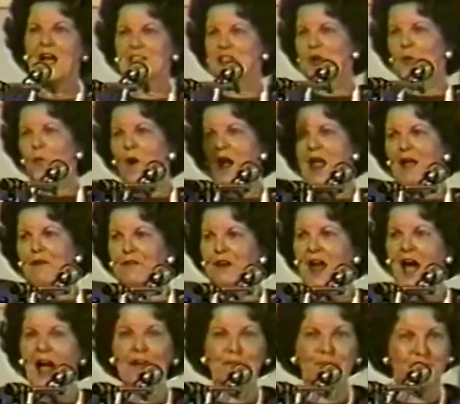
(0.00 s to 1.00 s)
a way of
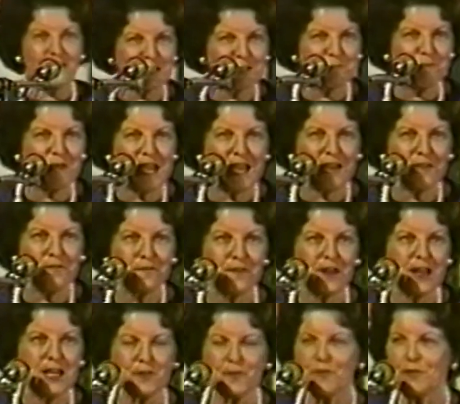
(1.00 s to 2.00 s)
life is being
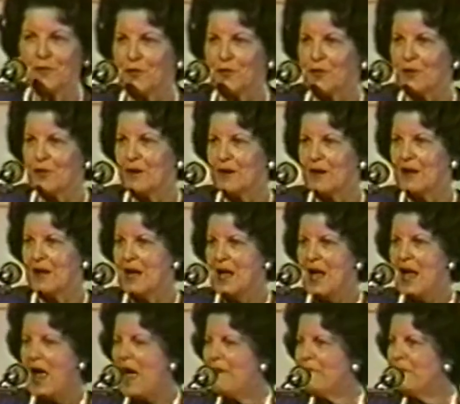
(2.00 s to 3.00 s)
faithful.
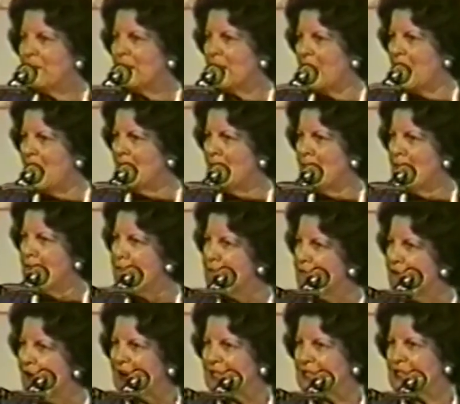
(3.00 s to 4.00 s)
Having an
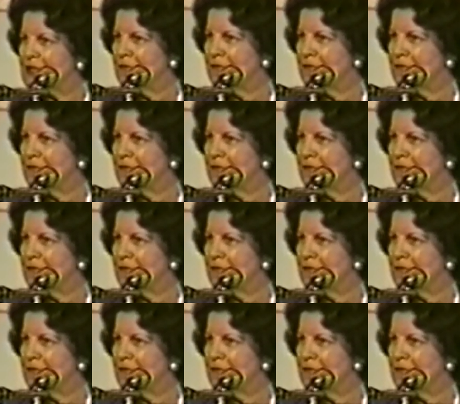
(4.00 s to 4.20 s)
effective